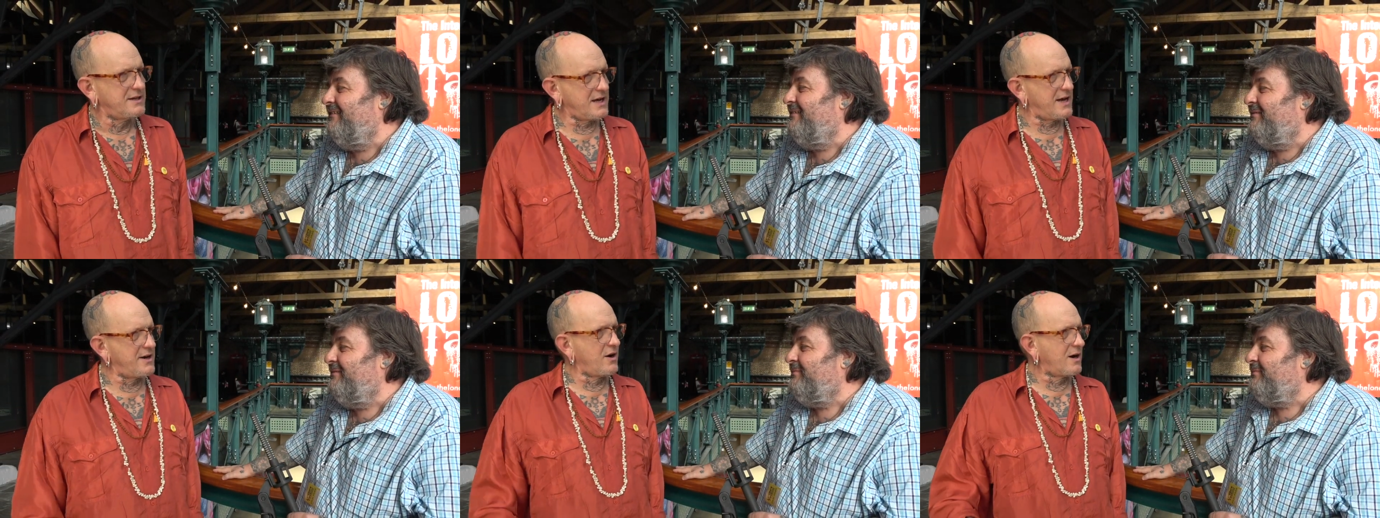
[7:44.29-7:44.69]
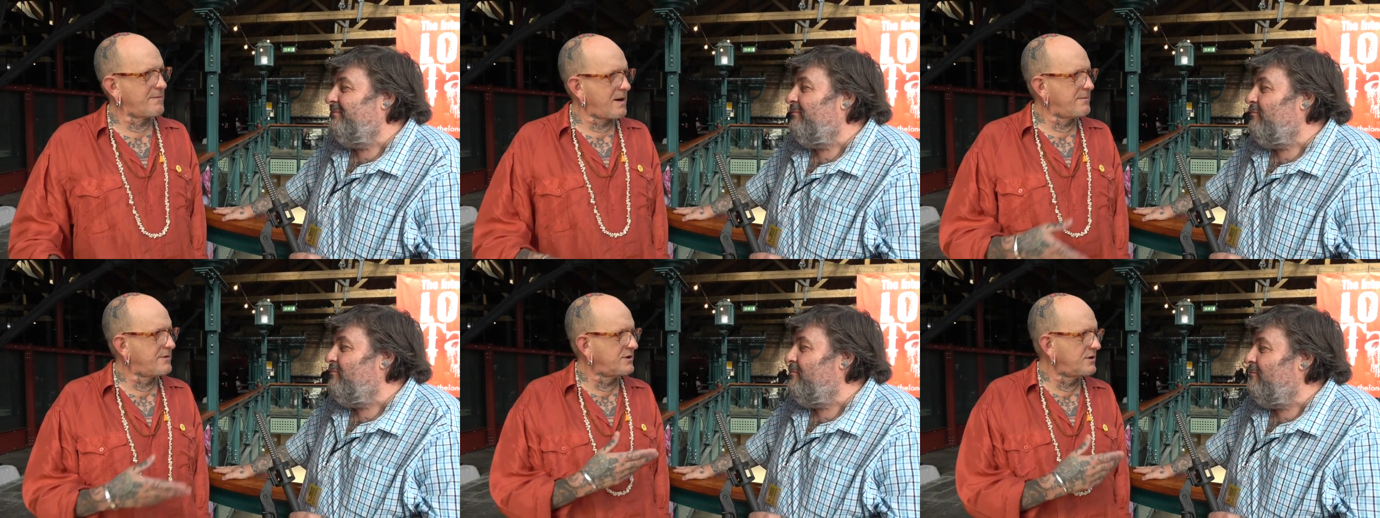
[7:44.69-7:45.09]
Speaker 1: yeah, no, I
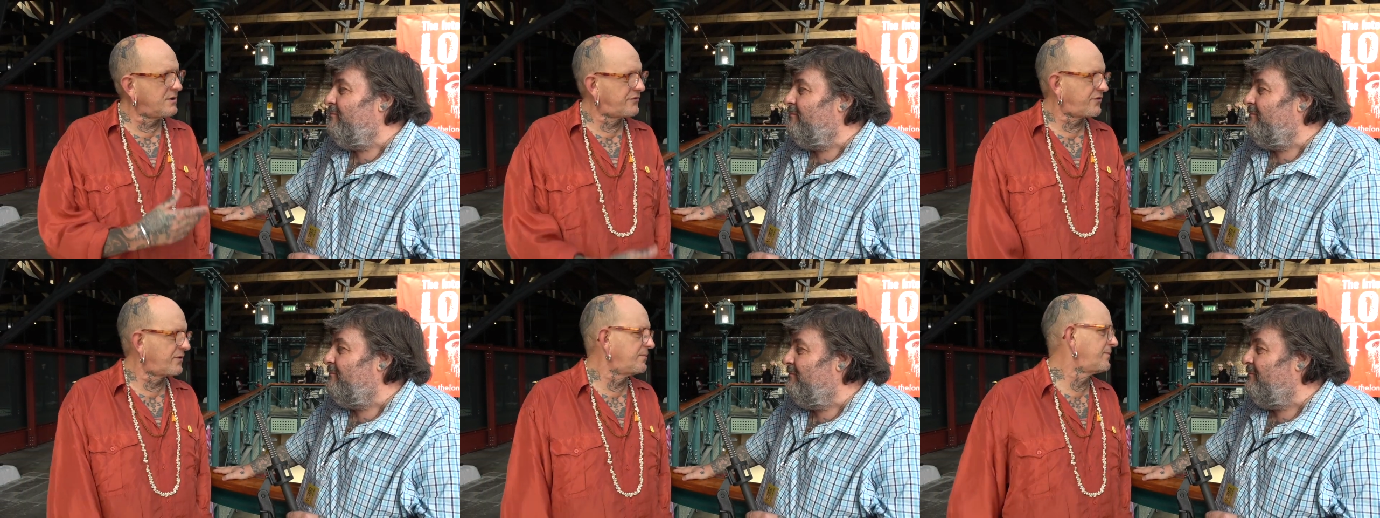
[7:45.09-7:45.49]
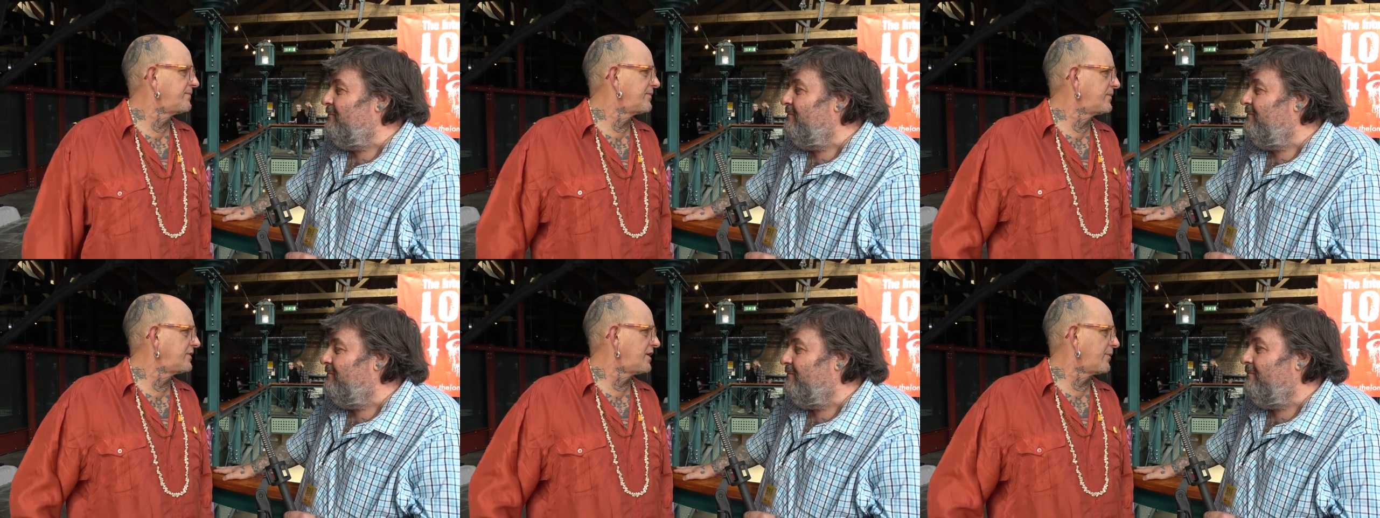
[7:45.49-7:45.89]
remember you
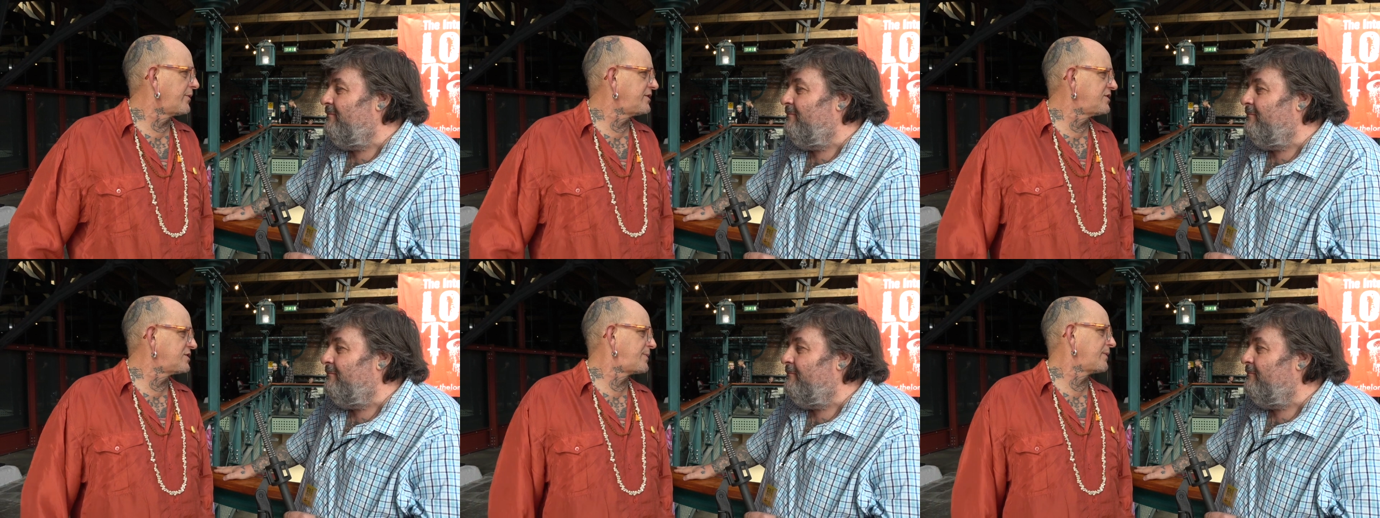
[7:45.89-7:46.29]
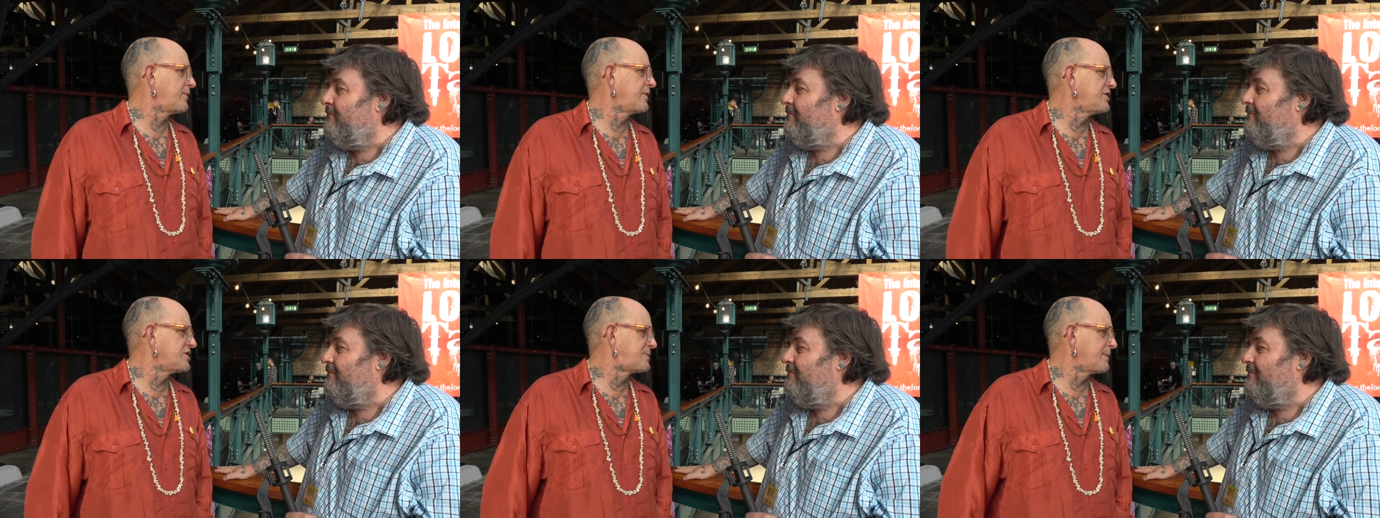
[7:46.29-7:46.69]
from you know when you used to be,
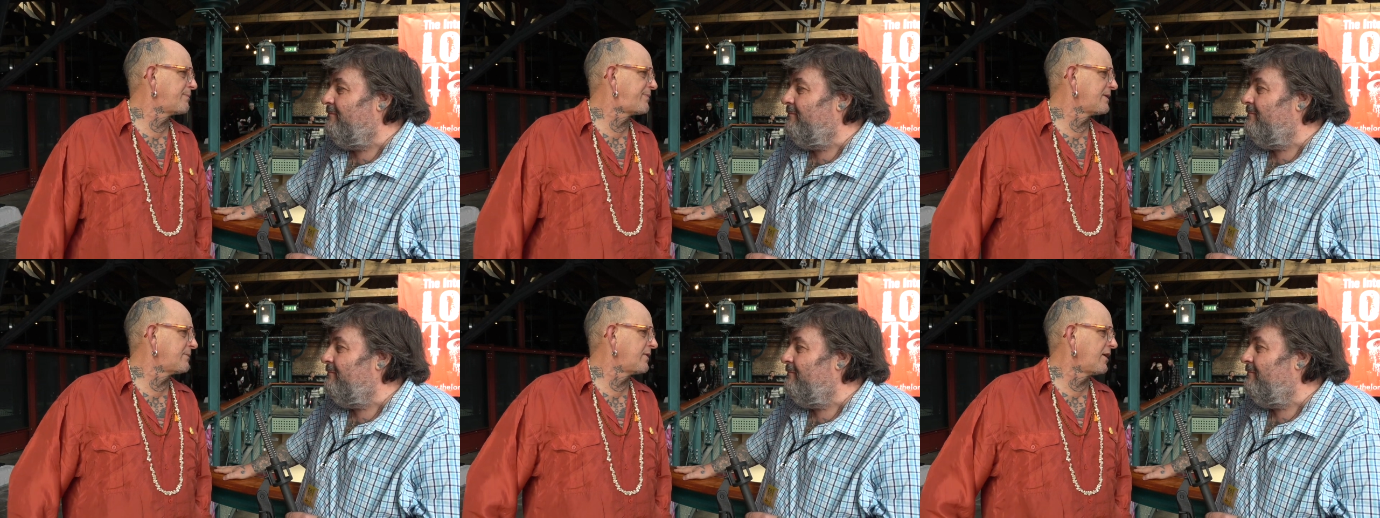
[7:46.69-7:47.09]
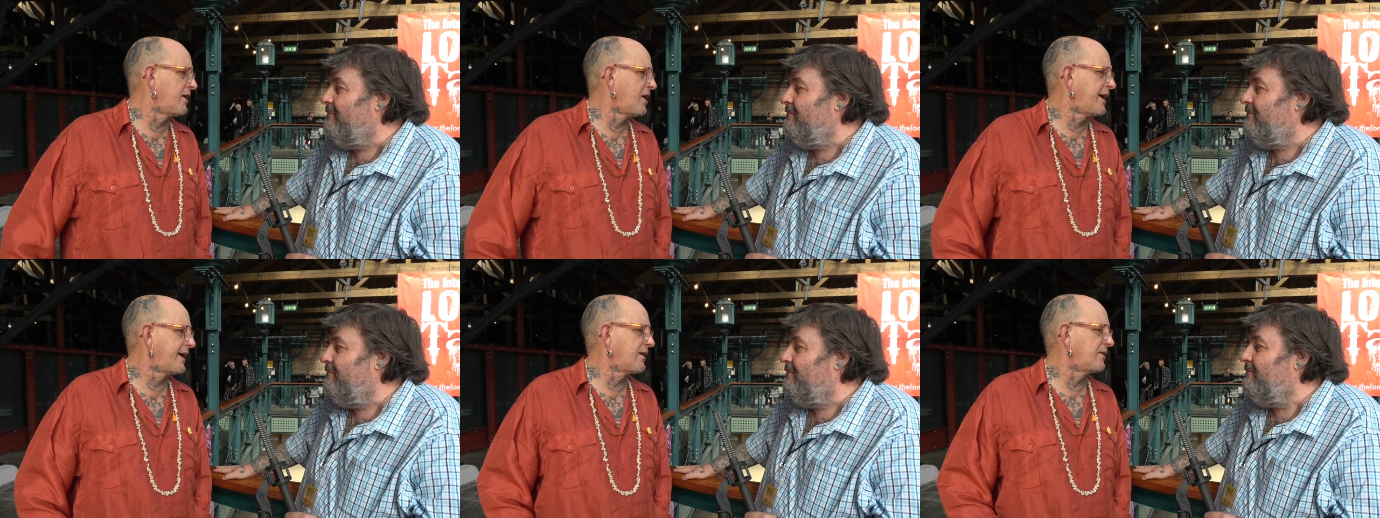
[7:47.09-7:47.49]
when you used to be with
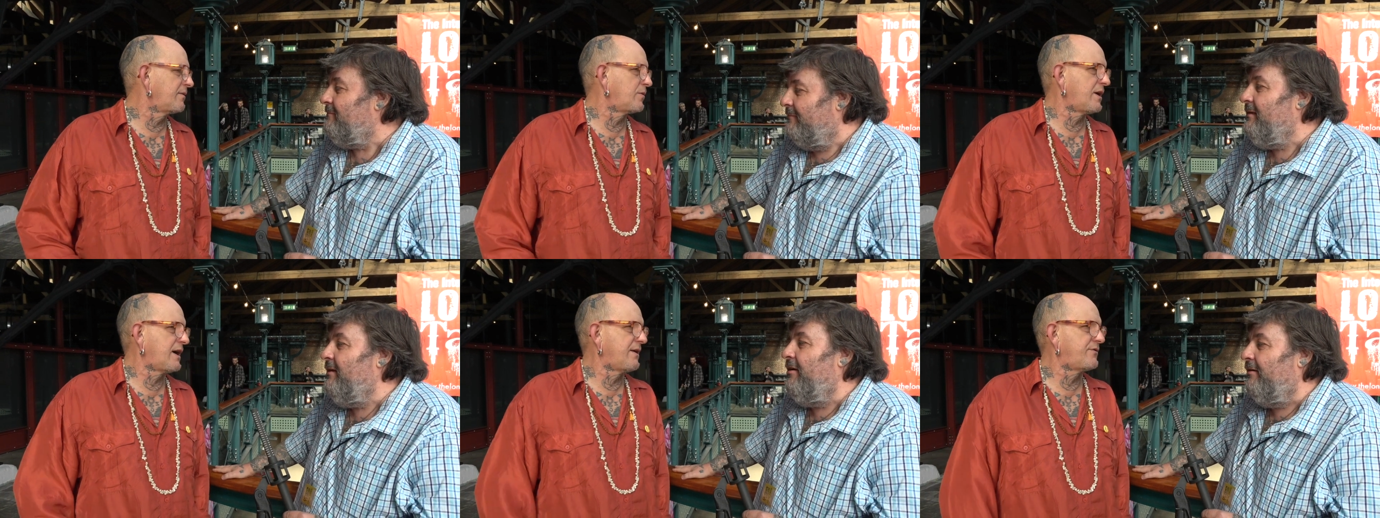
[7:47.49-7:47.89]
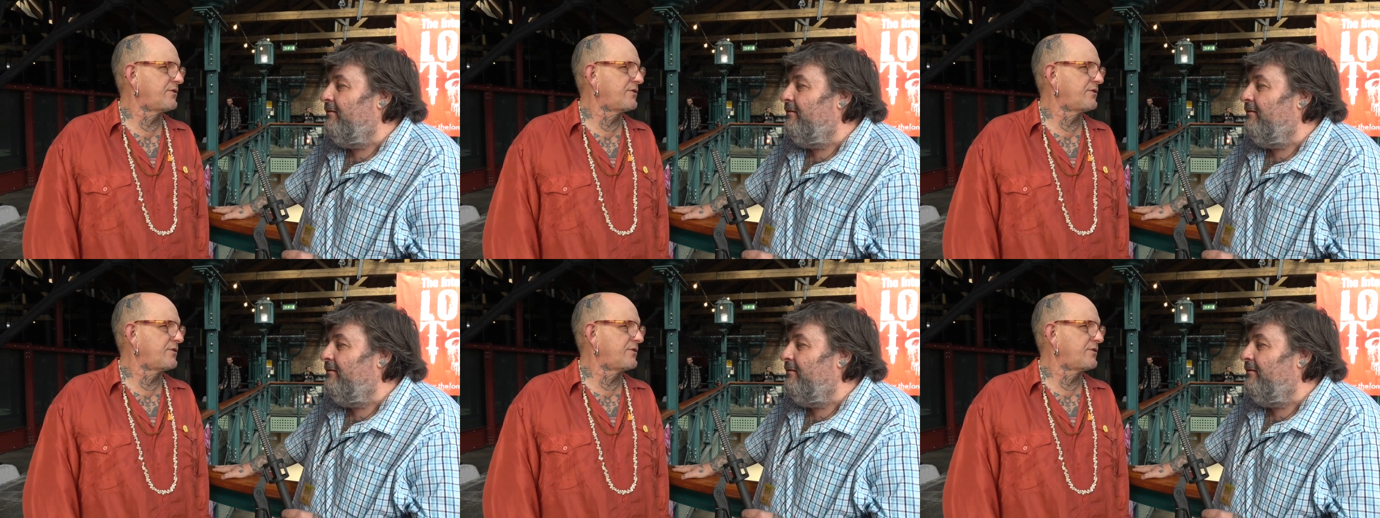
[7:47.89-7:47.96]
Lionel and what yeah.